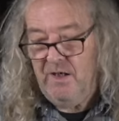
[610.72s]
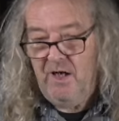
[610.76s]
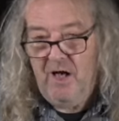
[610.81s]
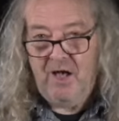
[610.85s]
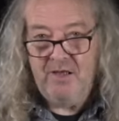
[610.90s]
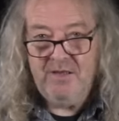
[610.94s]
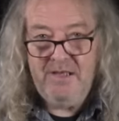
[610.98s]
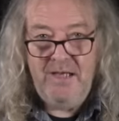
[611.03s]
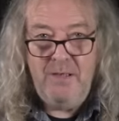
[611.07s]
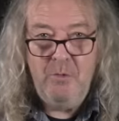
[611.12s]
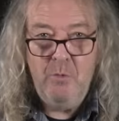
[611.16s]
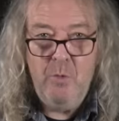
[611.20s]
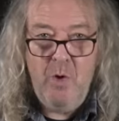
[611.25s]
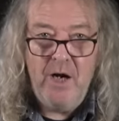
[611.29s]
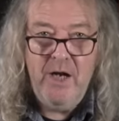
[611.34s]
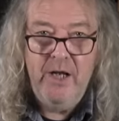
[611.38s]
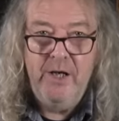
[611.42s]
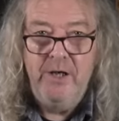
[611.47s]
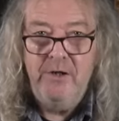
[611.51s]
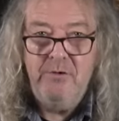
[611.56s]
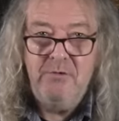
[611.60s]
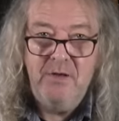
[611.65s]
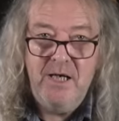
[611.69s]
I think one
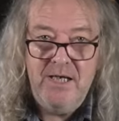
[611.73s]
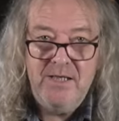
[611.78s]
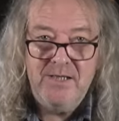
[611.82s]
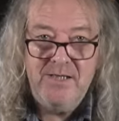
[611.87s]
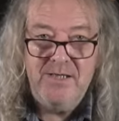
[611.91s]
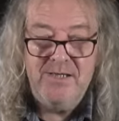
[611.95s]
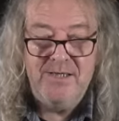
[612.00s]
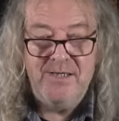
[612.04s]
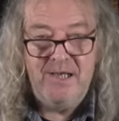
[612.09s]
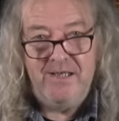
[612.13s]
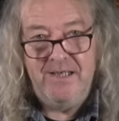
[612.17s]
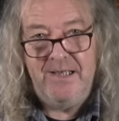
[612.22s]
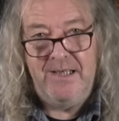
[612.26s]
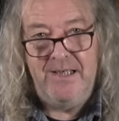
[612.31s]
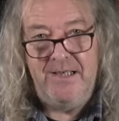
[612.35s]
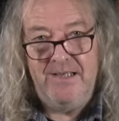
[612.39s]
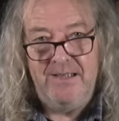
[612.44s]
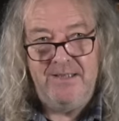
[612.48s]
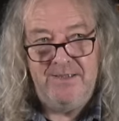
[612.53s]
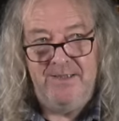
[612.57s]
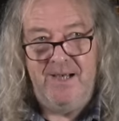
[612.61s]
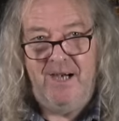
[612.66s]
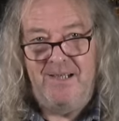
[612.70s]
of the reasons I
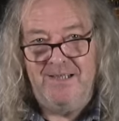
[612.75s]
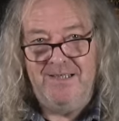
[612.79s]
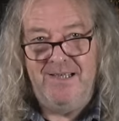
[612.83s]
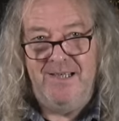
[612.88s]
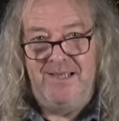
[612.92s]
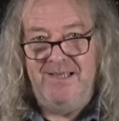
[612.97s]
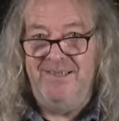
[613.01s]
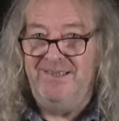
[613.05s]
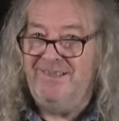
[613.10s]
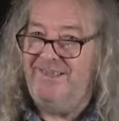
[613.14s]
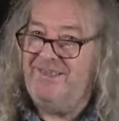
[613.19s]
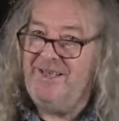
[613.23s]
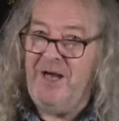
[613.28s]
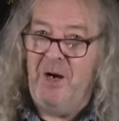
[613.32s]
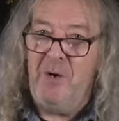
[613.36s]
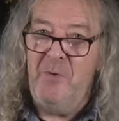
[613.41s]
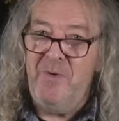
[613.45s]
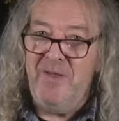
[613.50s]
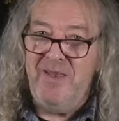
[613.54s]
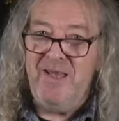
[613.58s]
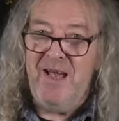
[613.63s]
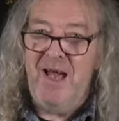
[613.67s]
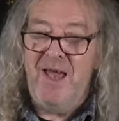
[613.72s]
didn't gel
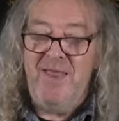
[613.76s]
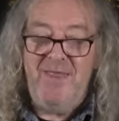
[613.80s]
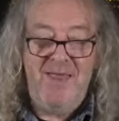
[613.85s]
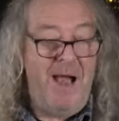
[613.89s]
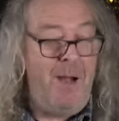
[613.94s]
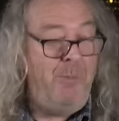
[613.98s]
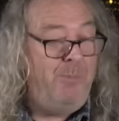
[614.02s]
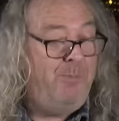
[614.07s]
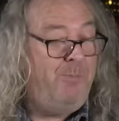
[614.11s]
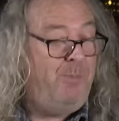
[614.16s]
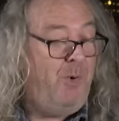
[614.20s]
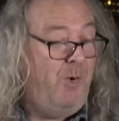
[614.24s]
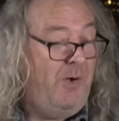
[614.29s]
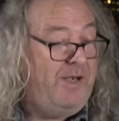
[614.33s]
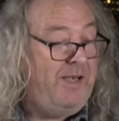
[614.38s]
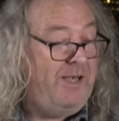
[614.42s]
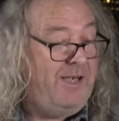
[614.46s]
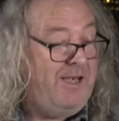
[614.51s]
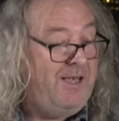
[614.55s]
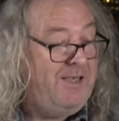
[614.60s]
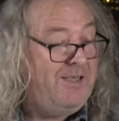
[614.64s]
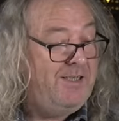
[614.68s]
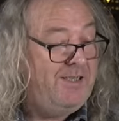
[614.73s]
with it at that point
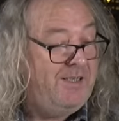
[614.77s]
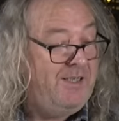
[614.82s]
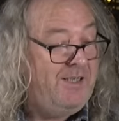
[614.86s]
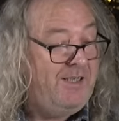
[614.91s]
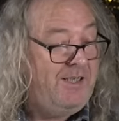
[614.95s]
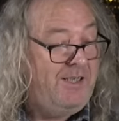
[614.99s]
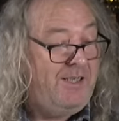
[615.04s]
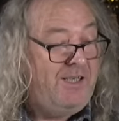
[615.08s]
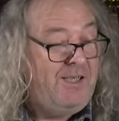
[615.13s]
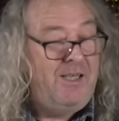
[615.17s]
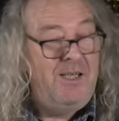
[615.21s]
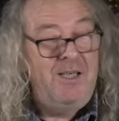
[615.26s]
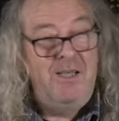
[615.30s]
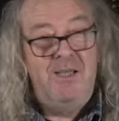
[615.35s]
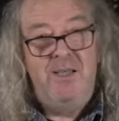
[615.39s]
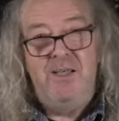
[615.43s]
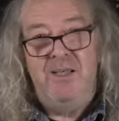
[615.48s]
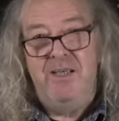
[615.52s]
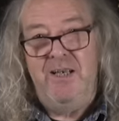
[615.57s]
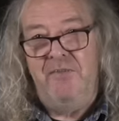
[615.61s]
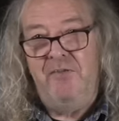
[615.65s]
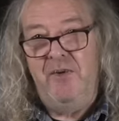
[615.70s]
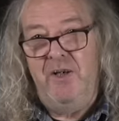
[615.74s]
is,
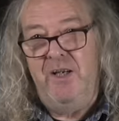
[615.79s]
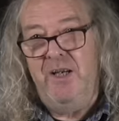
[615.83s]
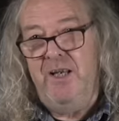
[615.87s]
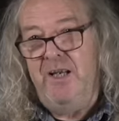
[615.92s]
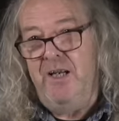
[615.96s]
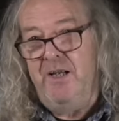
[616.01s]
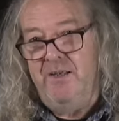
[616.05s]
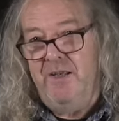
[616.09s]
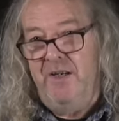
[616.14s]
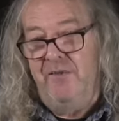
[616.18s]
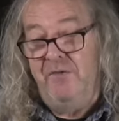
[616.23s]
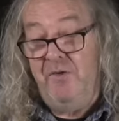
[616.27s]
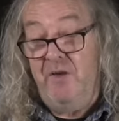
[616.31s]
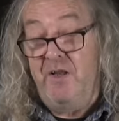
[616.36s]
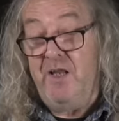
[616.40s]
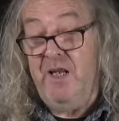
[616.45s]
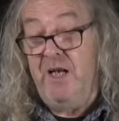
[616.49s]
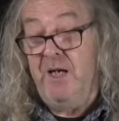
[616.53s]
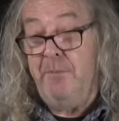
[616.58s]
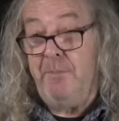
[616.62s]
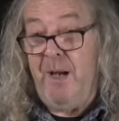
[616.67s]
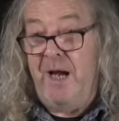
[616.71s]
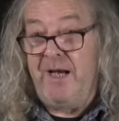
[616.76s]
if you're
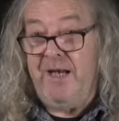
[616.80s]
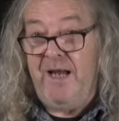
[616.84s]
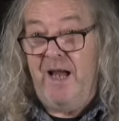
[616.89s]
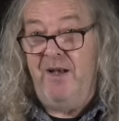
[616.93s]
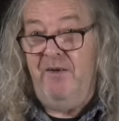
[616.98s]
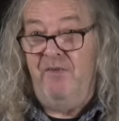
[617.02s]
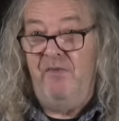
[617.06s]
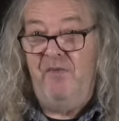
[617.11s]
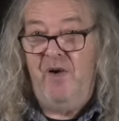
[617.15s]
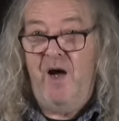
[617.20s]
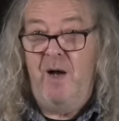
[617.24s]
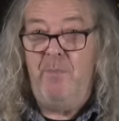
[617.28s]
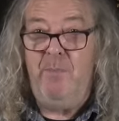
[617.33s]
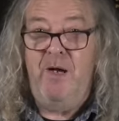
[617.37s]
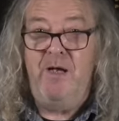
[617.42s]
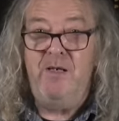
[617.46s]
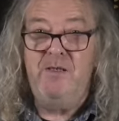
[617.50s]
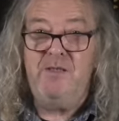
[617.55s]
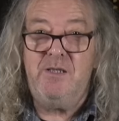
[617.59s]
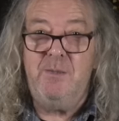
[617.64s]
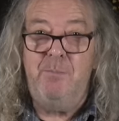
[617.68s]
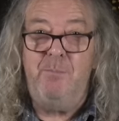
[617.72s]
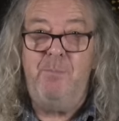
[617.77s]
thinking about getting a
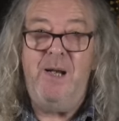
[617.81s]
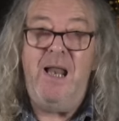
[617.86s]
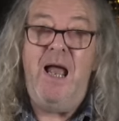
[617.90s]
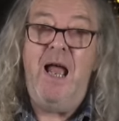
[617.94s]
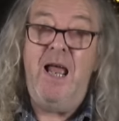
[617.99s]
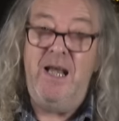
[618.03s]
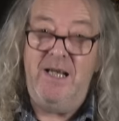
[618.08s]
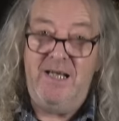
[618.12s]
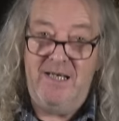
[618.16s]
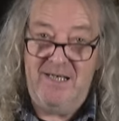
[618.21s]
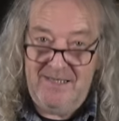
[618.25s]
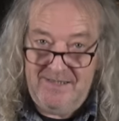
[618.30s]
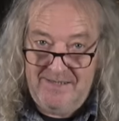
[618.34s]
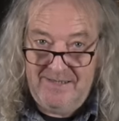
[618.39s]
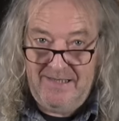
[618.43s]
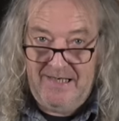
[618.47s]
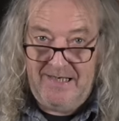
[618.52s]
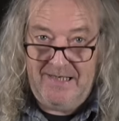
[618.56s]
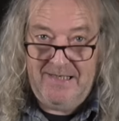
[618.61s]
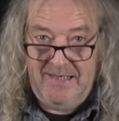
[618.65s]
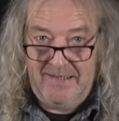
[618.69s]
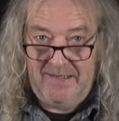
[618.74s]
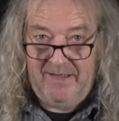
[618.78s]
Firebird, some planning is
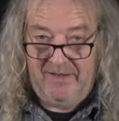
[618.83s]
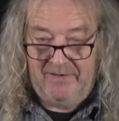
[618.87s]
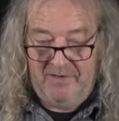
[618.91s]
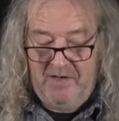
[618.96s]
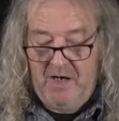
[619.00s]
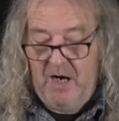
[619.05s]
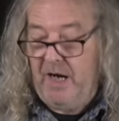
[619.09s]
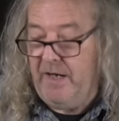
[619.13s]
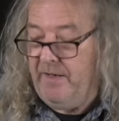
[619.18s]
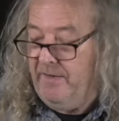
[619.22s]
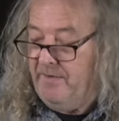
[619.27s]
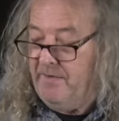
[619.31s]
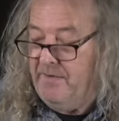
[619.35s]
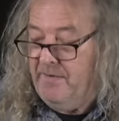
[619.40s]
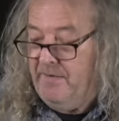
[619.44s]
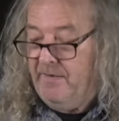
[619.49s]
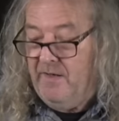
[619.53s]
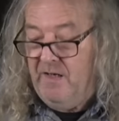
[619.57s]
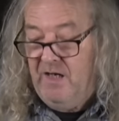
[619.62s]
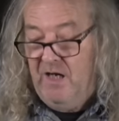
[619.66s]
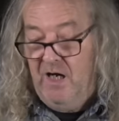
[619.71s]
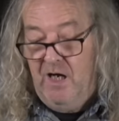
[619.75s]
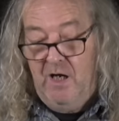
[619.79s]
needed, okay?
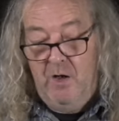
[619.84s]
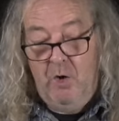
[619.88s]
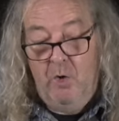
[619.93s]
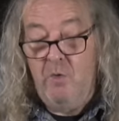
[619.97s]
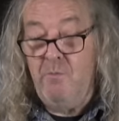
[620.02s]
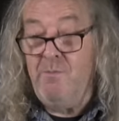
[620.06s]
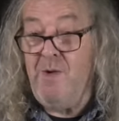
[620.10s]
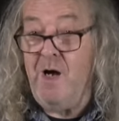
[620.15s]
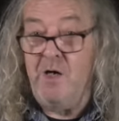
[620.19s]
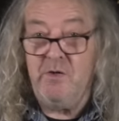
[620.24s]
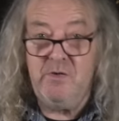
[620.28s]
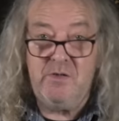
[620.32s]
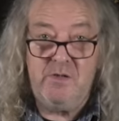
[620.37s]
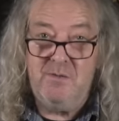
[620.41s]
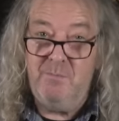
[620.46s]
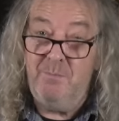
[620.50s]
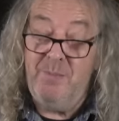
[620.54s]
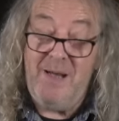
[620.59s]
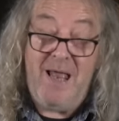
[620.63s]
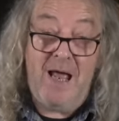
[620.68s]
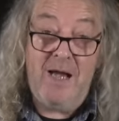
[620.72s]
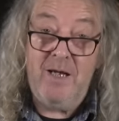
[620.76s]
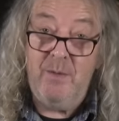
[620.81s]
Almost
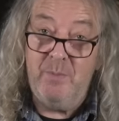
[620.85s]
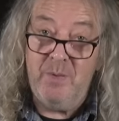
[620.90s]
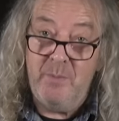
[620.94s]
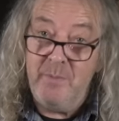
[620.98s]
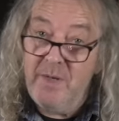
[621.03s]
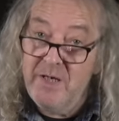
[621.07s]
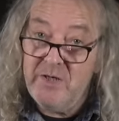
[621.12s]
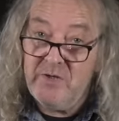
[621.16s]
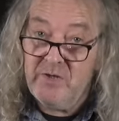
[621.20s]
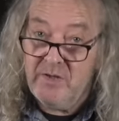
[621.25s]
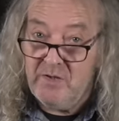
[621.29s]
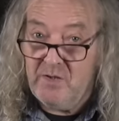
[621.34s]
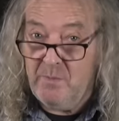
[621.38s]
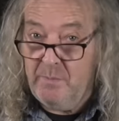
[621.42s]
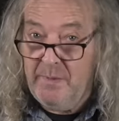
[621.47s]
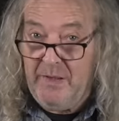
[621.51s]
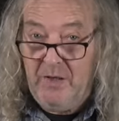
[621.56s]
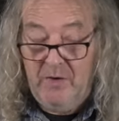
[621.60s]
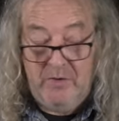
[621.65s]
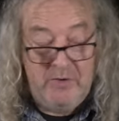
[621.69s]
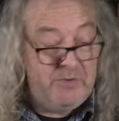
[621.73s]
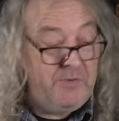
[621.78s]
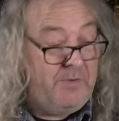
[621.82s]
planning permission, to
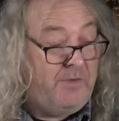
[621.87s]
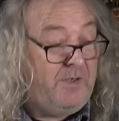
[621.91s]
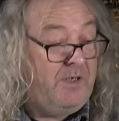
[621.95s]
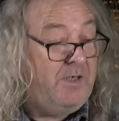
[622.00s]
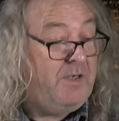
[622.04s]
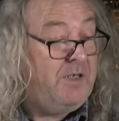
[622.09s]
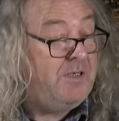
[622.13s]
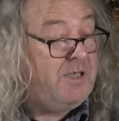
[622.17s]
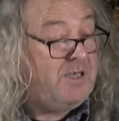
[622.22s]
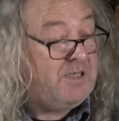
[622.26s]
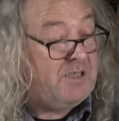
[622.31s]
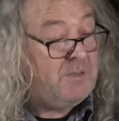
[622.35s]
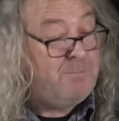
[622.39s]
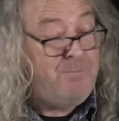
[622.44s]
be honest with you, because it's